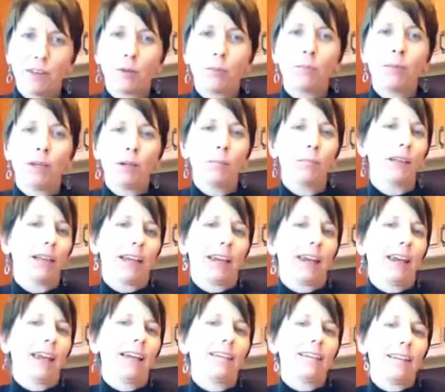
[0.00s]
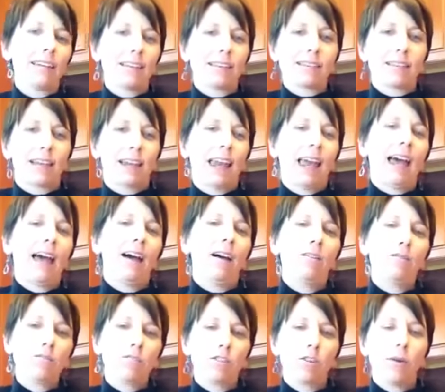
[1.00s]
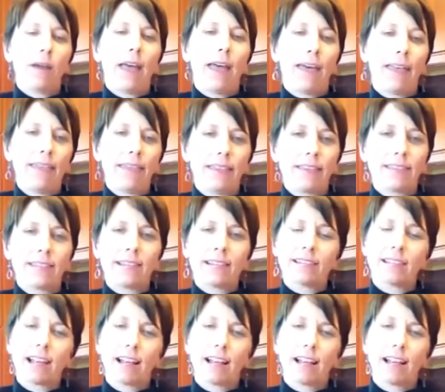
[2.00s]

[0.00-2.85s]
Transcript: you meal planning ideas on how to end the 6